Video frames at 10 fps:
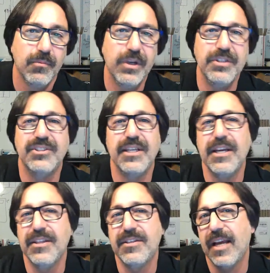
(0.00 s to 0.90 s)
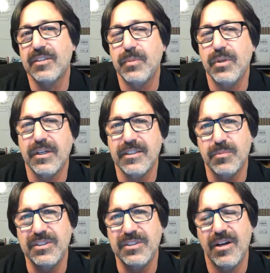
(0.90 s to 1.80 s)
what you see in the textbook, because
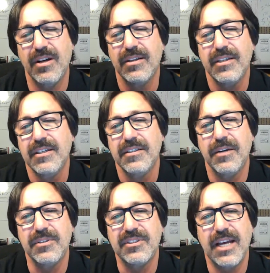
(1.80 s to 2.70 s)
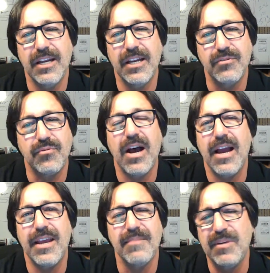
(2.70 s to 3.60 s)
we saw that it was kind of
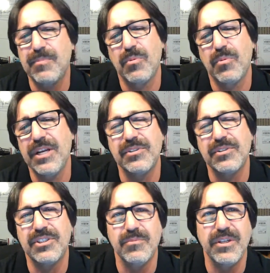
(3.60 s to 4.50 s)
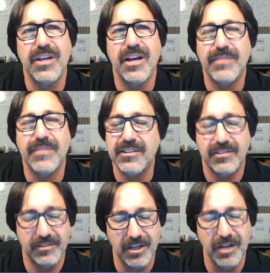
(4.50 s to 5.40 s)
dry and people weren't interested, and we thought
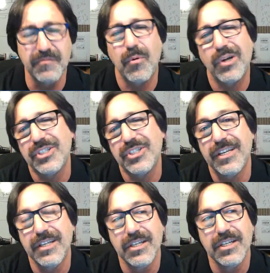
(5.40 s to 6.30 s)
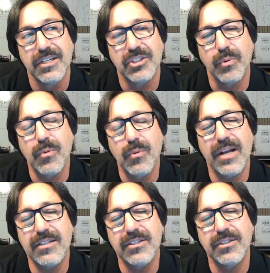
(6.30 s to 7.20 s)
that's unfortunate. So we
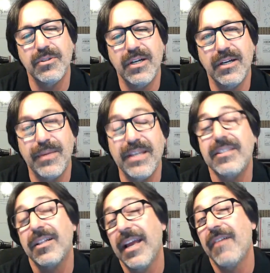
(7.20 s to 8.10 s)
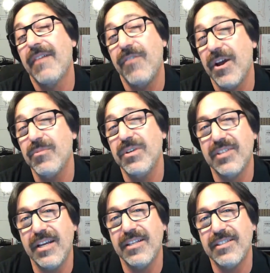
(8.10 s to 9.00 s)
wanted to basically have fun with
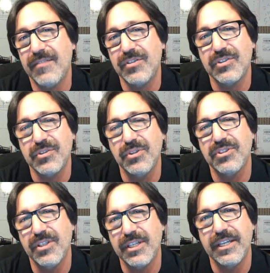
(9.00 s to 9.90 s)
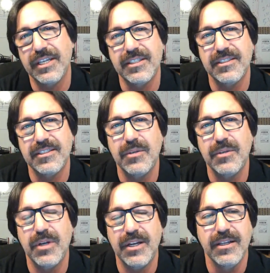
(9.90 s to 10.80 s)
science after school so that kids can
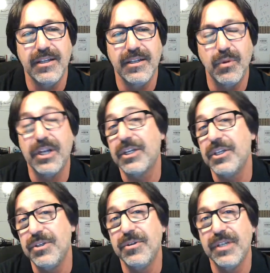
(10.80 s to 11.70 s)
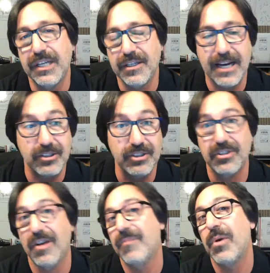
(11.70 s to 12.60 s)
what it can do, and it can actually
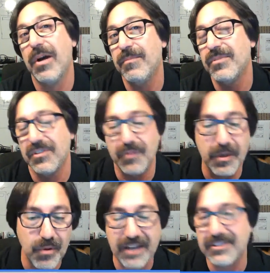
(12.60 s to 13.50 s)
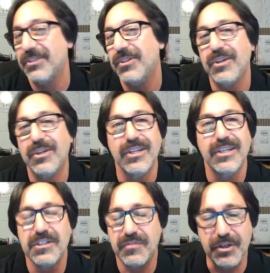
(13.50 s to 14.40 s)
solve problems. It's very practical,
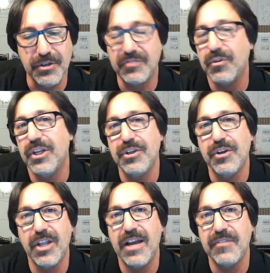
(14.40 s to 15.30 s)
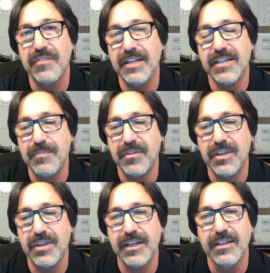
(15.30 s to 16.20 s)
very useful in your life and that type of
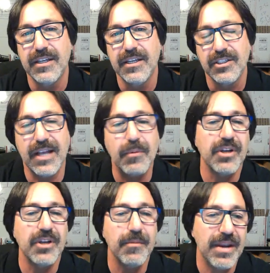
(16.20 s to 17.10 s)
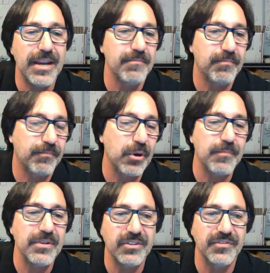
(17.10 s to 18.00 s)
thing. So that was our main
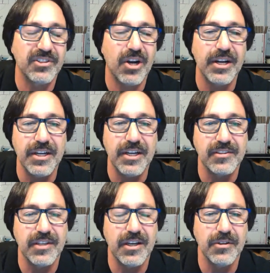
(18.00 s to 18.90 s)
purpose of starting this.